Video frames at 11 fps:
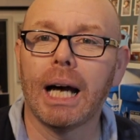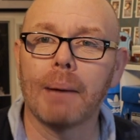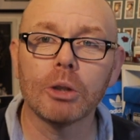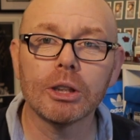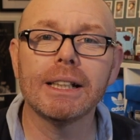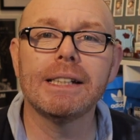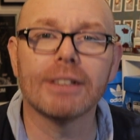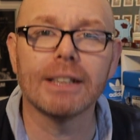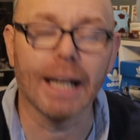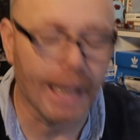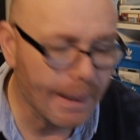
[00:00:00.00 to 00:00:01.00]
I'm going to leave
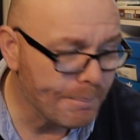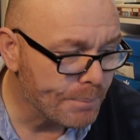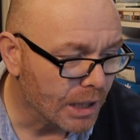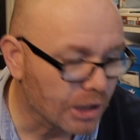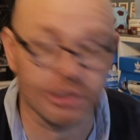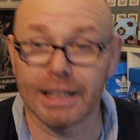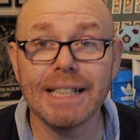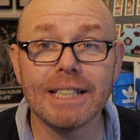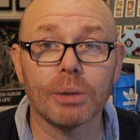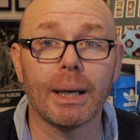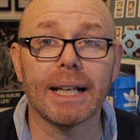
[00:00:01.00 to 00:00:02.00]
it there, because I
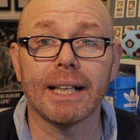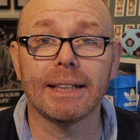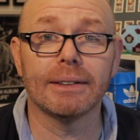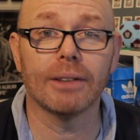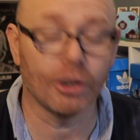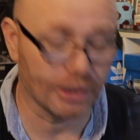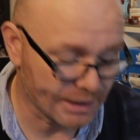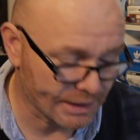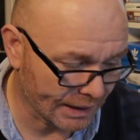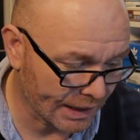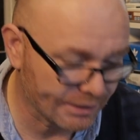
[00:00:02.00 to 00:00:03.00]
need to edit all
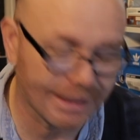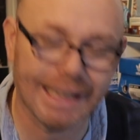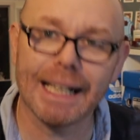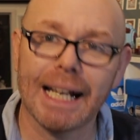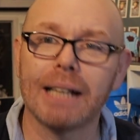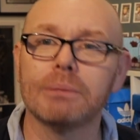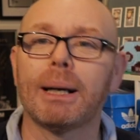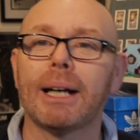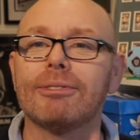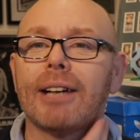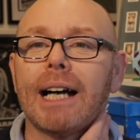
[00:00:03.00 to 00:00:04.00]
this together and get it out
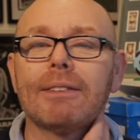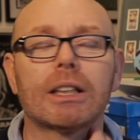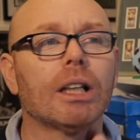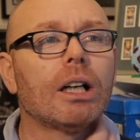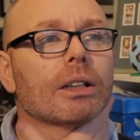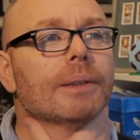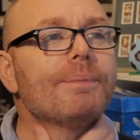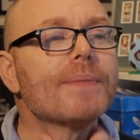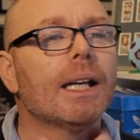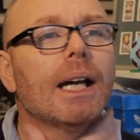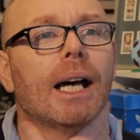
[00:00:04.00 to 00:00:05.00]
by 5 o'clock.
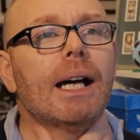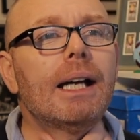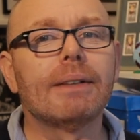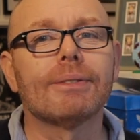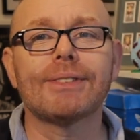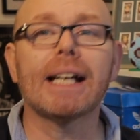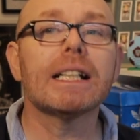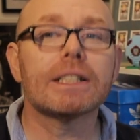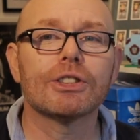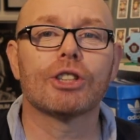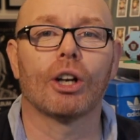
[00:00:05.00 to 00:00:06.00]

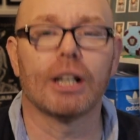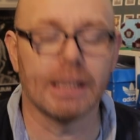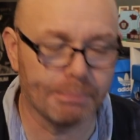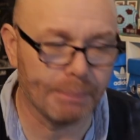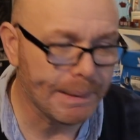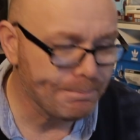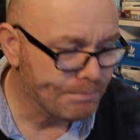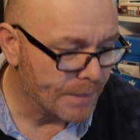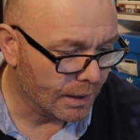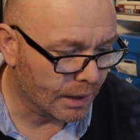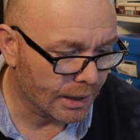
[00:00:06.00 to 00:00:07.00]
Thanks for joining me.
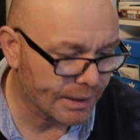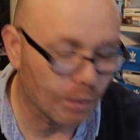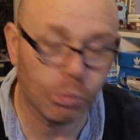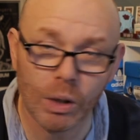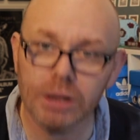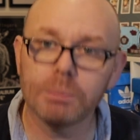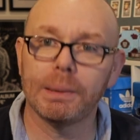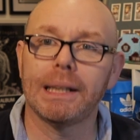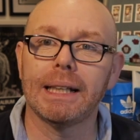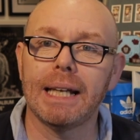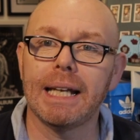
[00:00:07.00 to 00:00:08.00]
There will
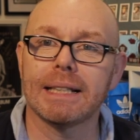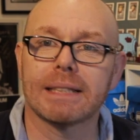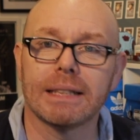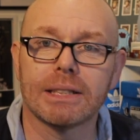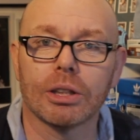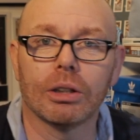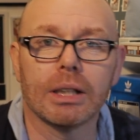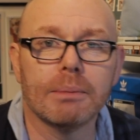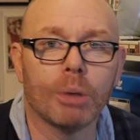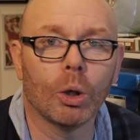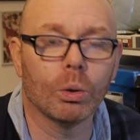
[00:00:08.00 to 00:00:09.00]
be AC's
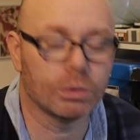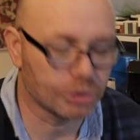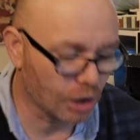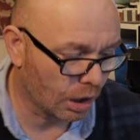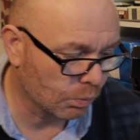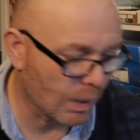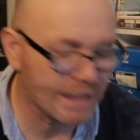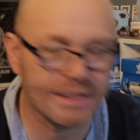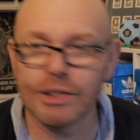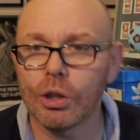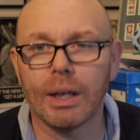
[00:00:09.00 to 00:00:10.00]
Talking Bowls on
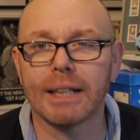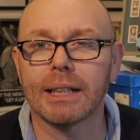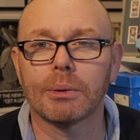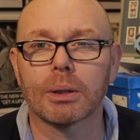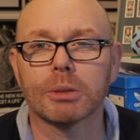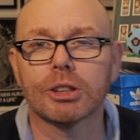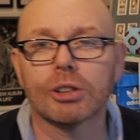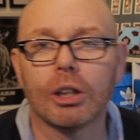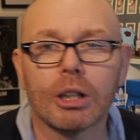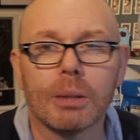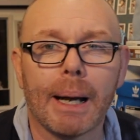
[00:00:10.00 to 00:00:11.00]
Wednesday. No idea what I'm going to
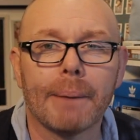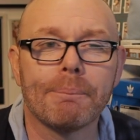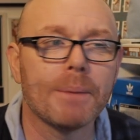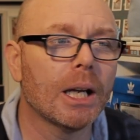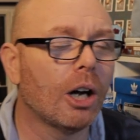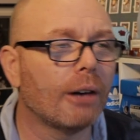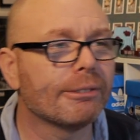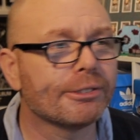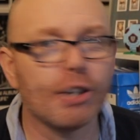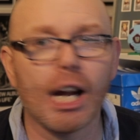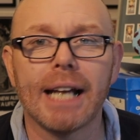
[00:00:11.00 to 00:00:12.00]
talk about. On
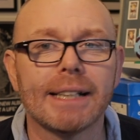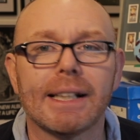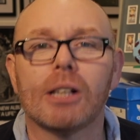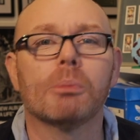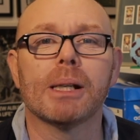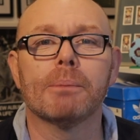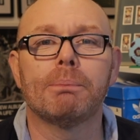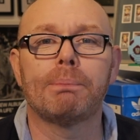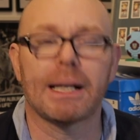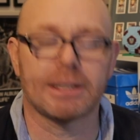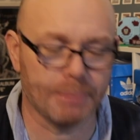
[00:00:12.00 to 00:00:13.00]
Friday, there will be a
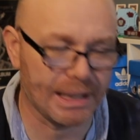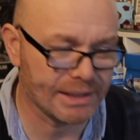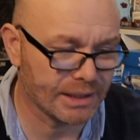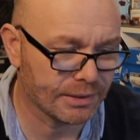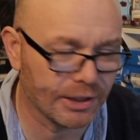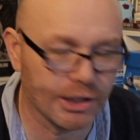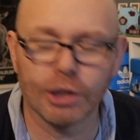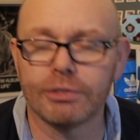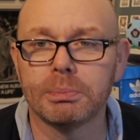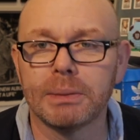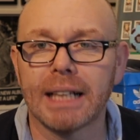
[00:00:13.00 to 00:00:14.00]
Bassmasters video
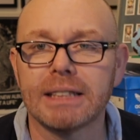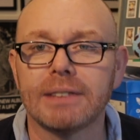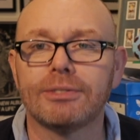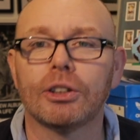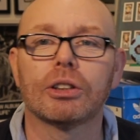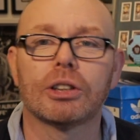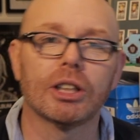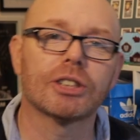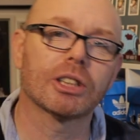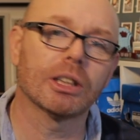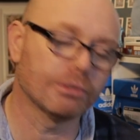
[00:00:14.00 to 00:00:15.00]
from 94,
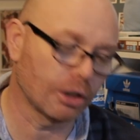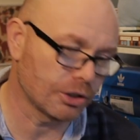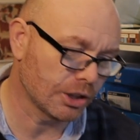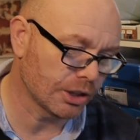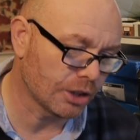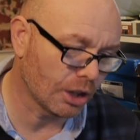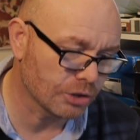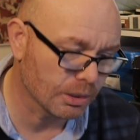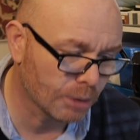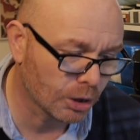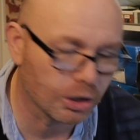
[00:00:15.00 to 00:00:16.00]
courtesy of Roger the
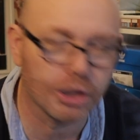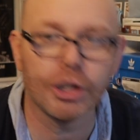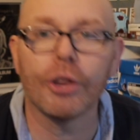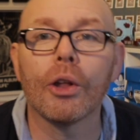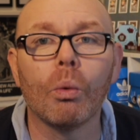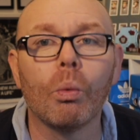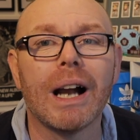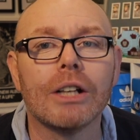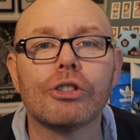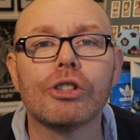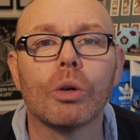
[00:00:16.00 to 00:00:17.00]
Dodger Morgan, the
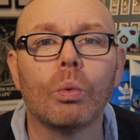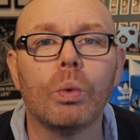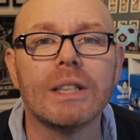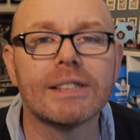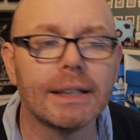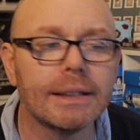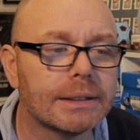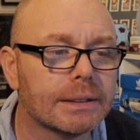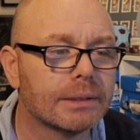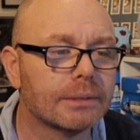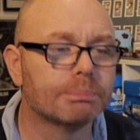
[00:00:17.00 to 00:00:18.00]
Welsh wizard.
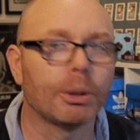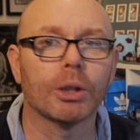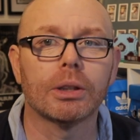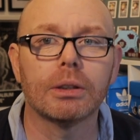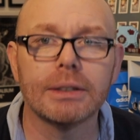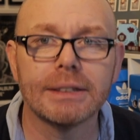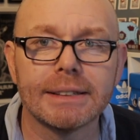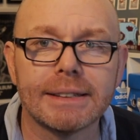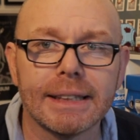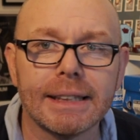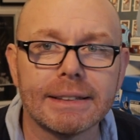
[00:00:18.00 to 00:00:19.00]
Boyo,
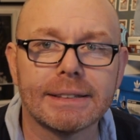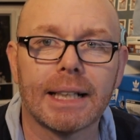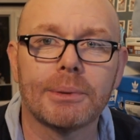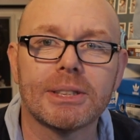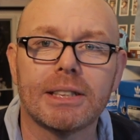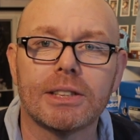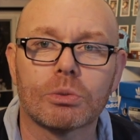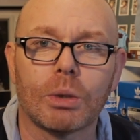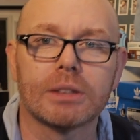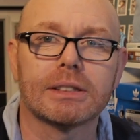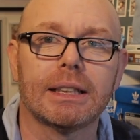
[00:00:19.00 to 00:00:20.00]
isn't it? Now he's in
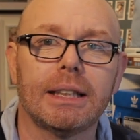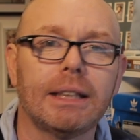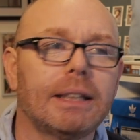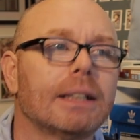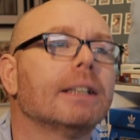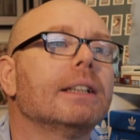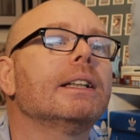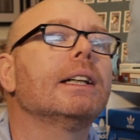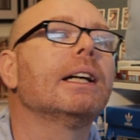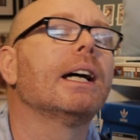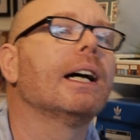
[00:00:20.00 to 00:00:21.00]
Swansea.
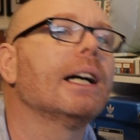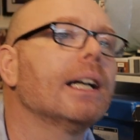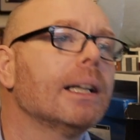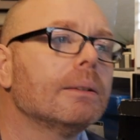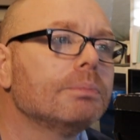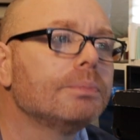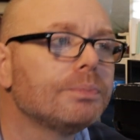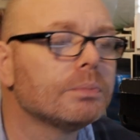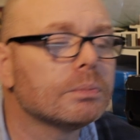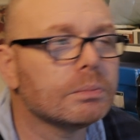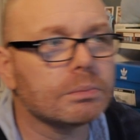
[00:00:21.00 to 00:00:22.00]

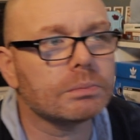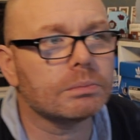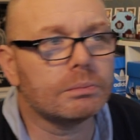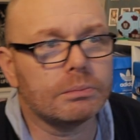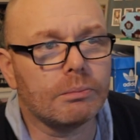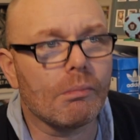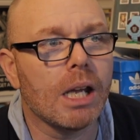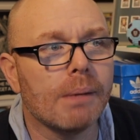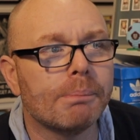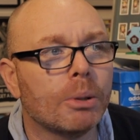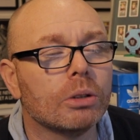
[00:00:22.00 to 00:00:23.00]

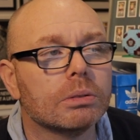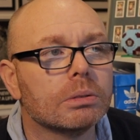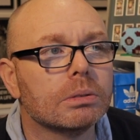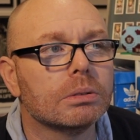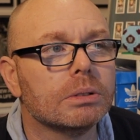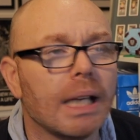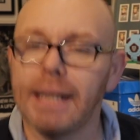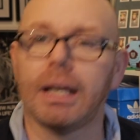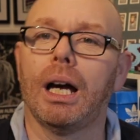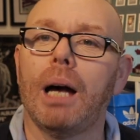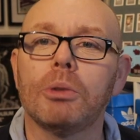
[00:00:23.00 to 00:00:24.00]
But,
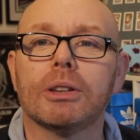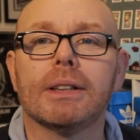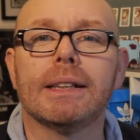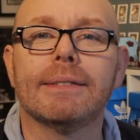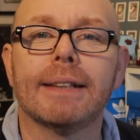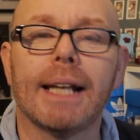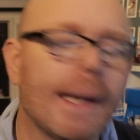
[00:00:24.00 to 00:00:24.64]
yeah, I'm going to leave it